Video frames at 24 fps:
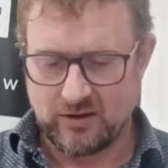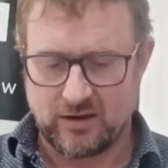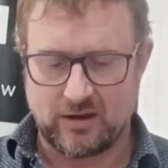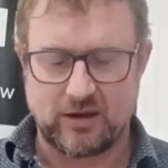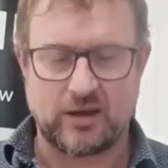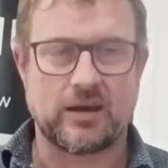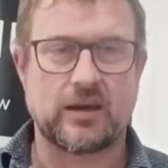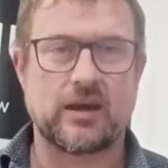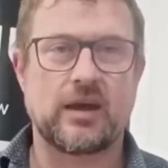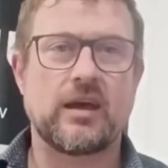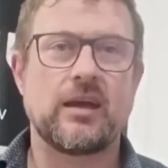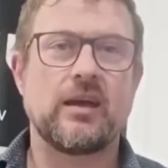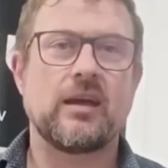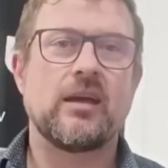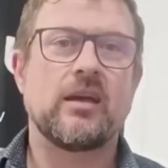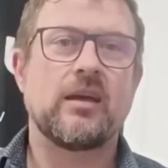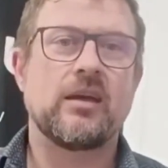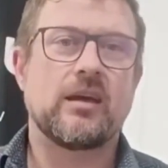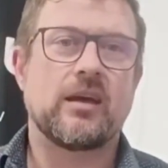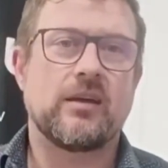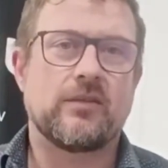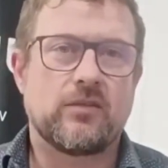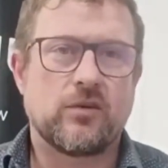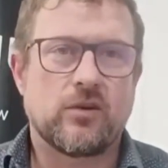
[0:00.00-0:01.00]
Okay,
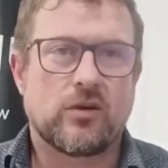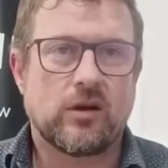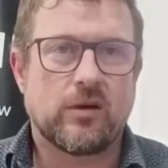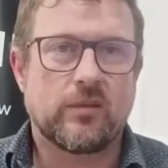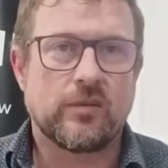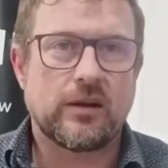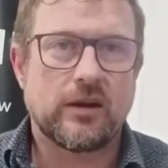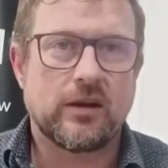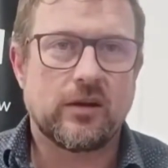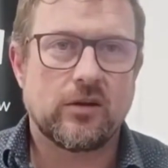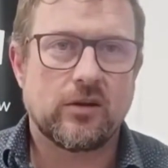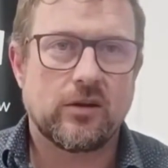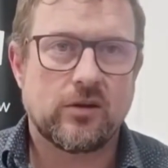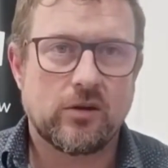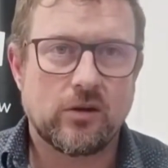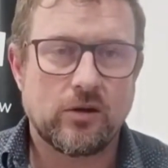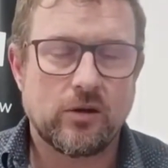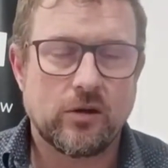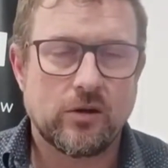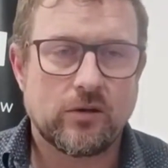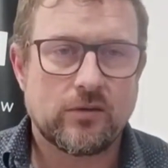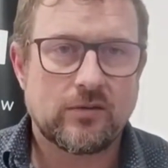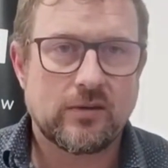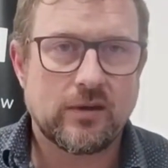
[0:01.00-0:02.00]
if you're coming in on a
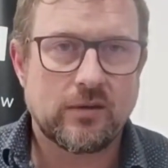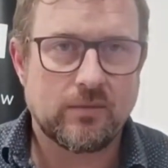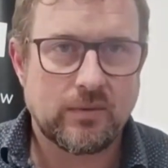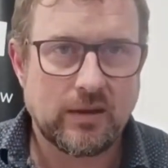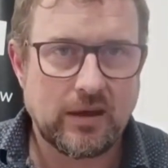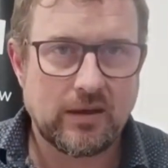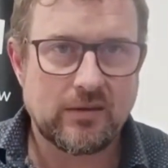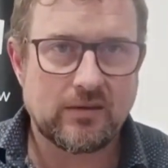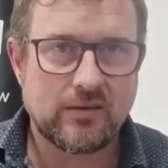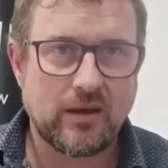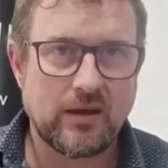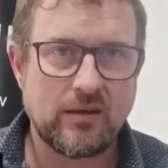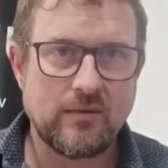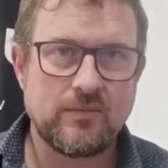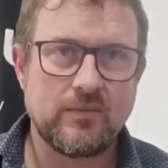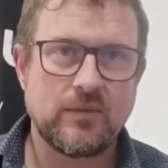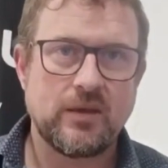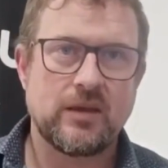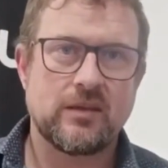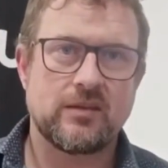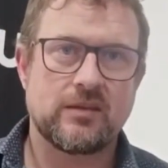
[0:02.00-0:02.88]
non-lucrative visa,